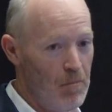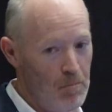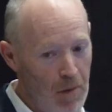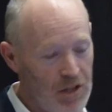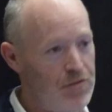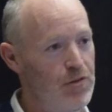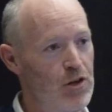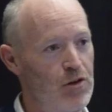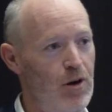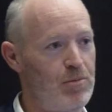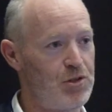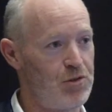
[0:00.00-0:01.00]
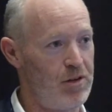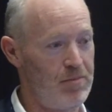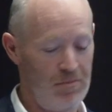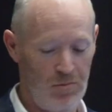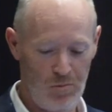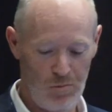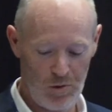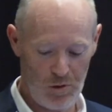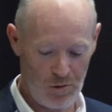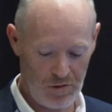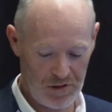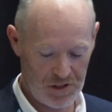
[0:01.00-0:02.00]
much further upstream with
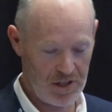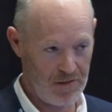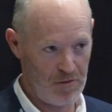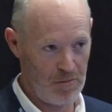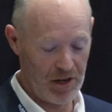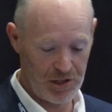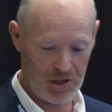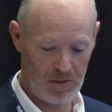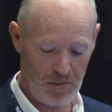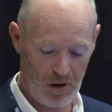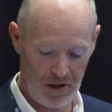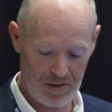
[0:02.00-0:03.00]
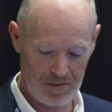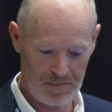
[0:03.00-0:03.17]
all of this information combined.